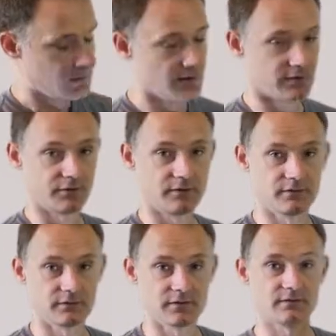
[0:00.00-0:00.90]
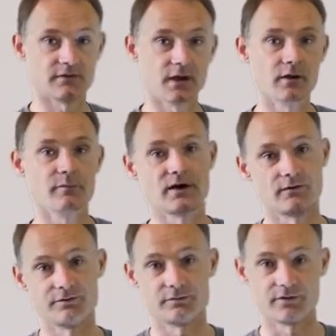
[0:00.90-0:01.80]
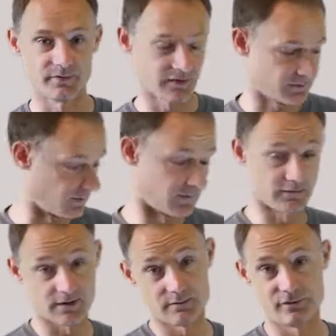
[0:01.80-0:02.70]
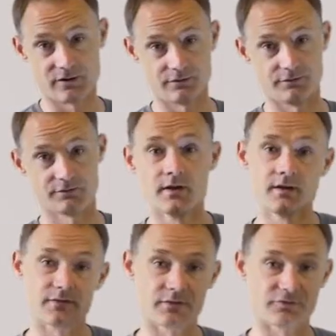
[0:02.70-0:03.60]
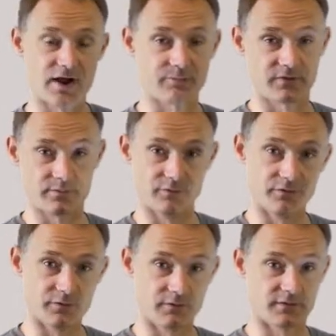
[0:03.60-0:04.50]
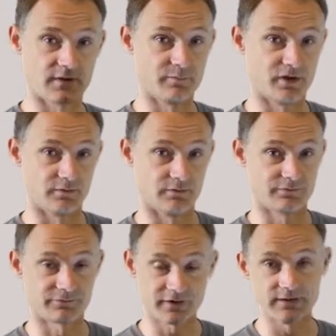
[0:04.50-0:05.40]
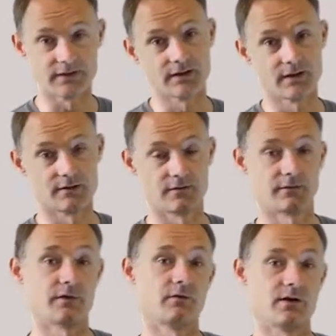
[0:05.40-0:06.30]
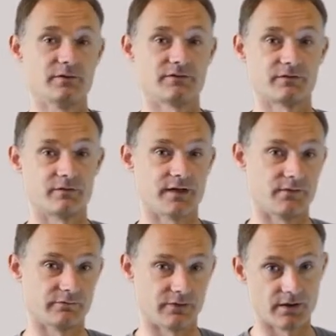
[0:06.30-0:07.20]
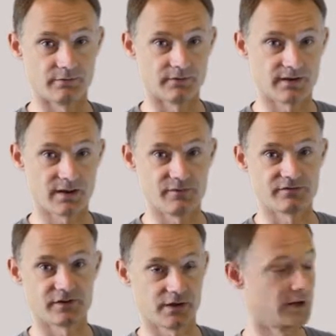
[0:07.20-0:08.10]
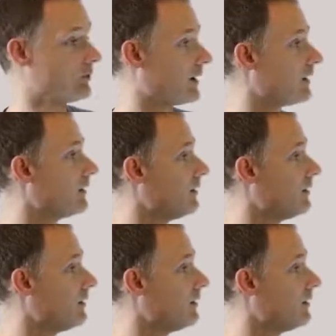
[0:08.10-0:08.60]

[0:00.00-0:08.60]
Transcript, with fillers: Now if you're using tongue buckles, you want to make sure that the straps can move through the tongue buckle freely, and that the grommets aren't out of round or damaged in any way.